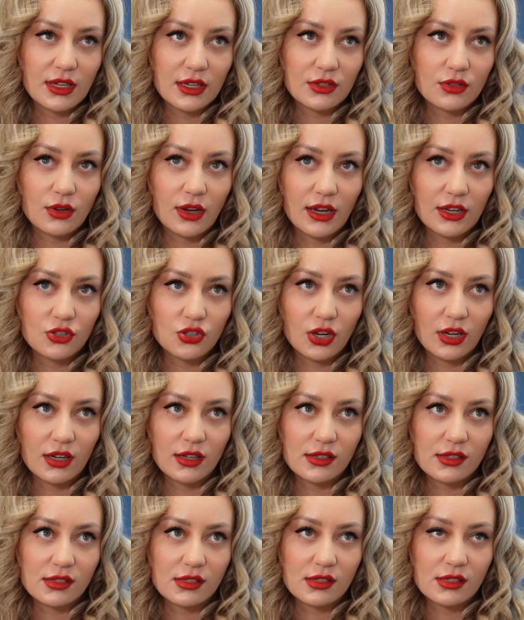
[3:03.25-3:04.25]
dental
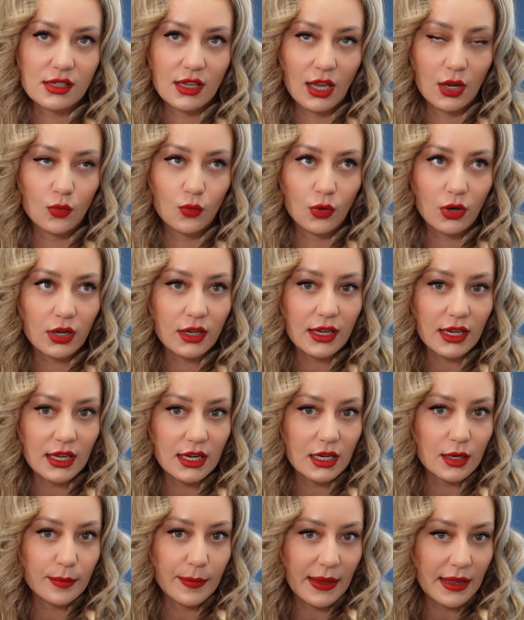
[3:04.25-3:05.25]
hygienists can work
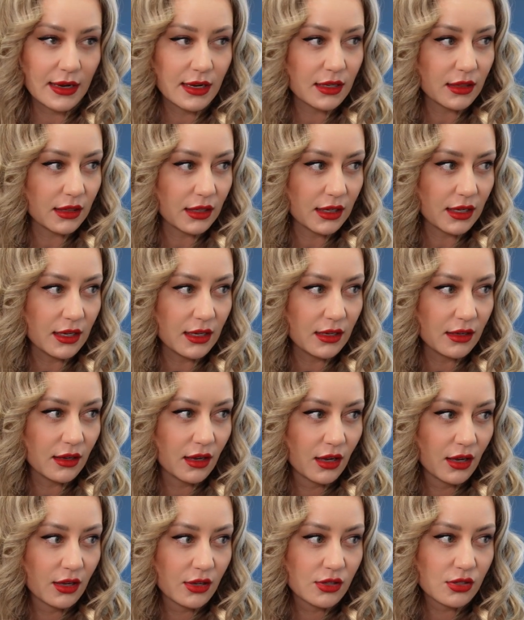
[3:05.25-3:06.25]
independently.
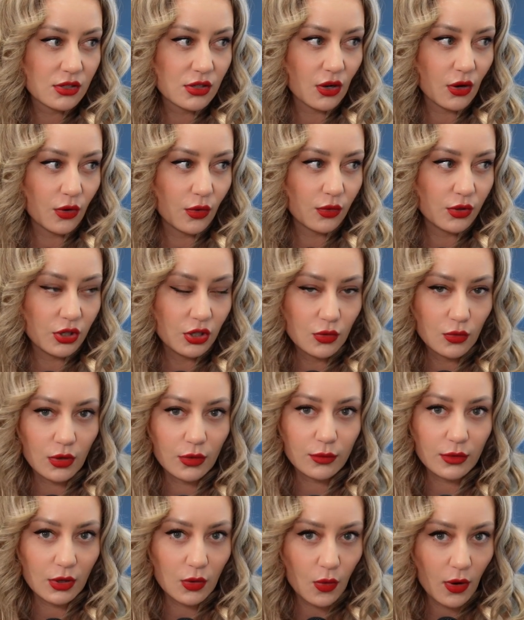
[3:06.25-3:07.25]
So you
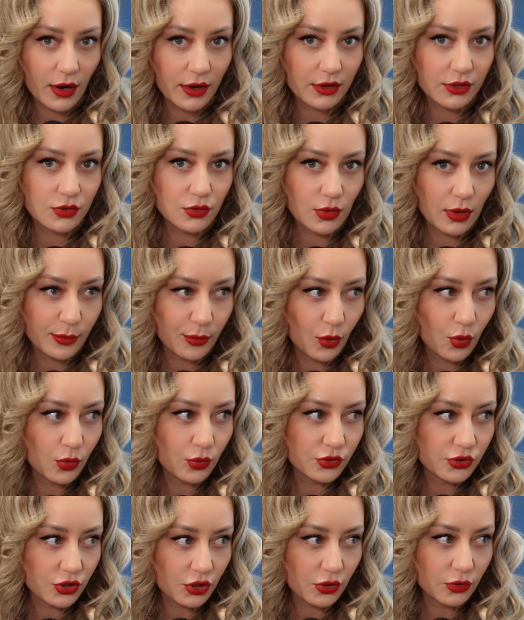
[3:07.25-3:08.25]
are required to
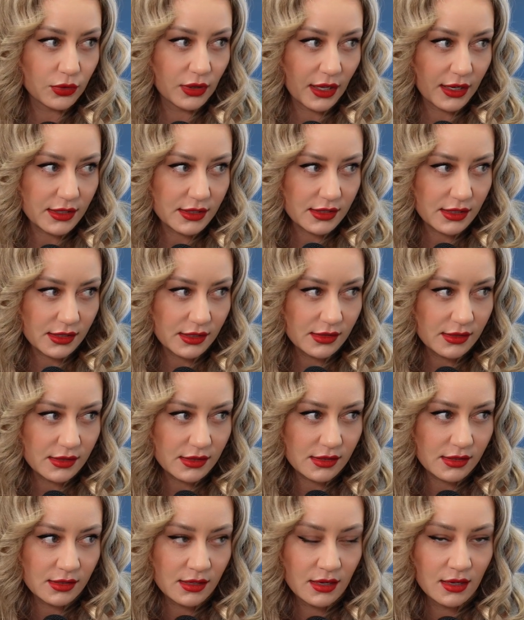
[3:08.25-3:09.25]
uphold your own
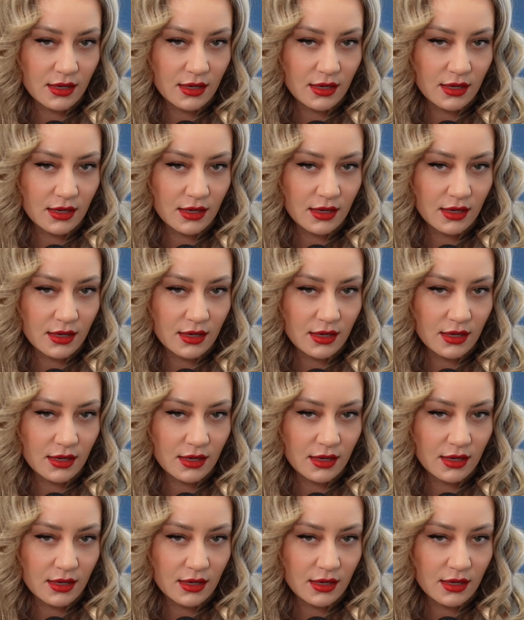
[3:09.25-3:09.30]
license.